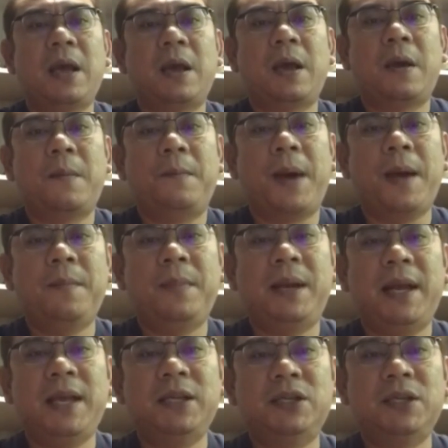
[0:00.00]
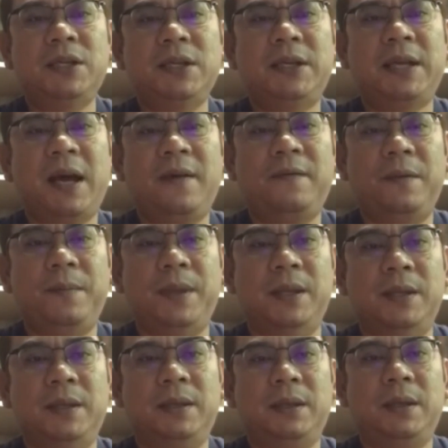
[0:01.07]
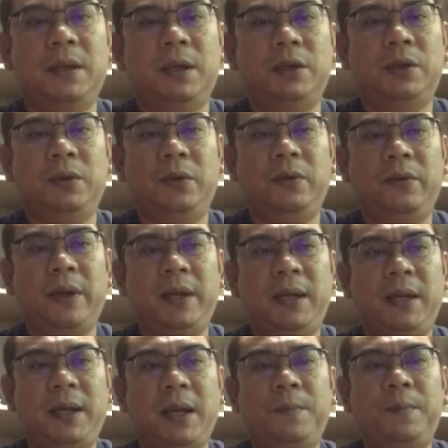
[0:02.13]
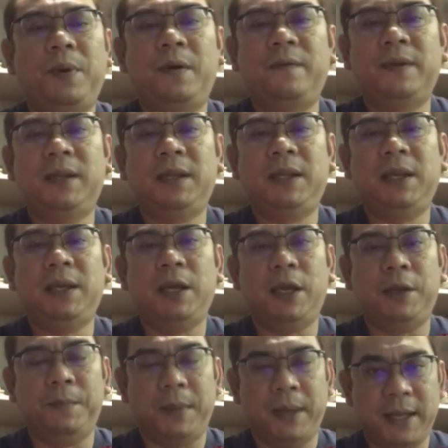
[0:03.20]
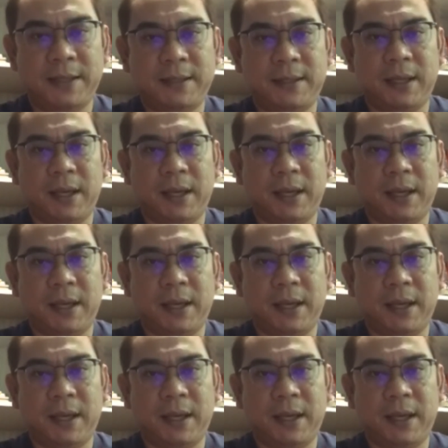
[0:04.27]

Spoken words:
by Malaysian government to eradicate poverty in Malaysia.